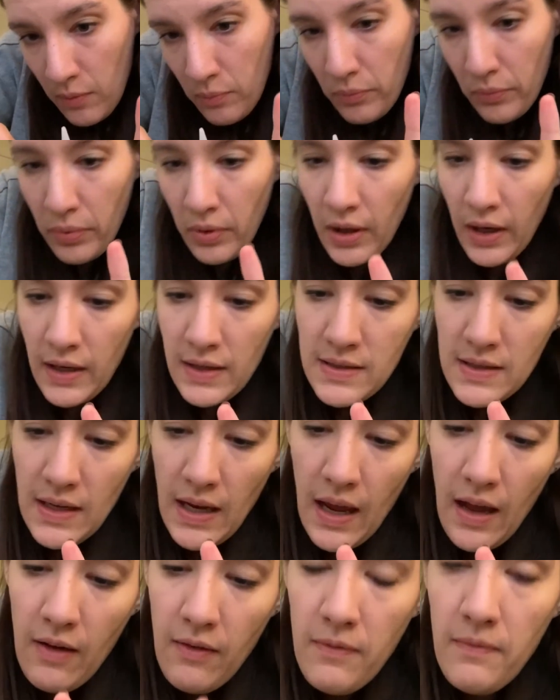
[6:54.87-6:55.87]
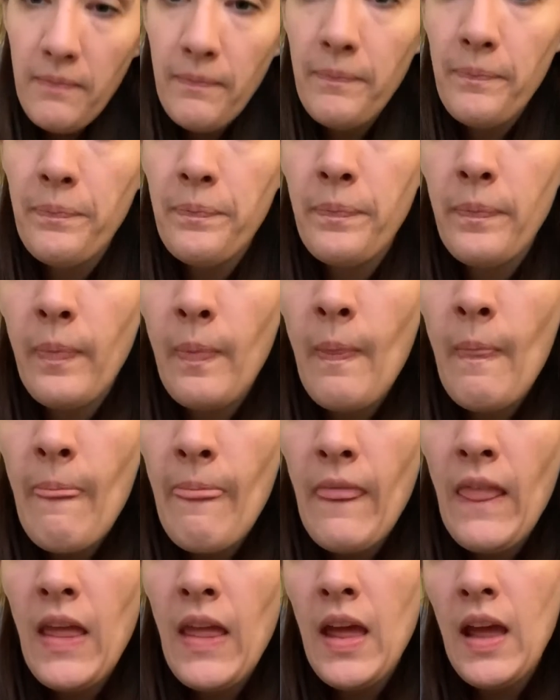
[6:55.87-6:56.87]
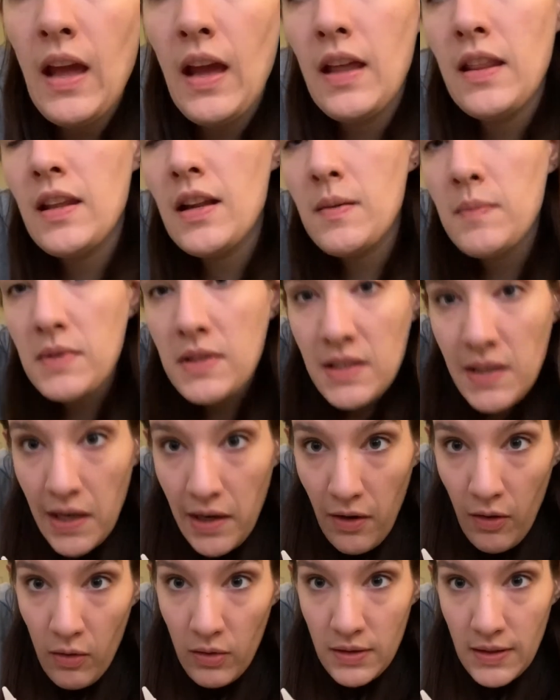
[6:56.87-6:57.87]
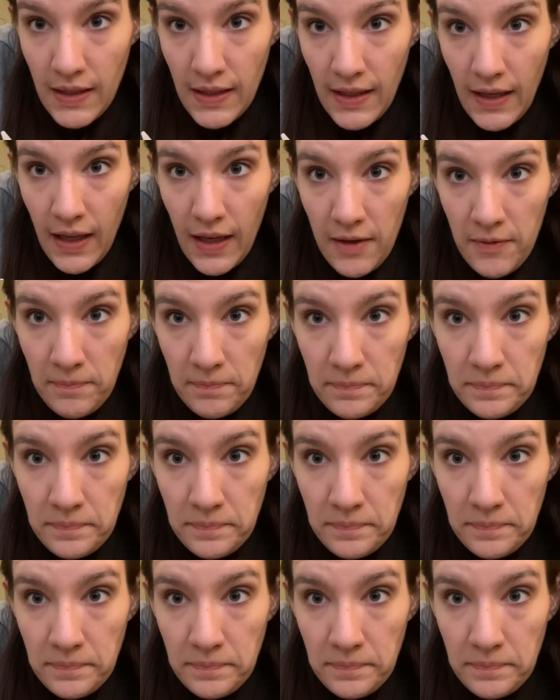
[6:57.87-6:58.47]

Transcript: put it down, and then I'm going to sit and hold it again.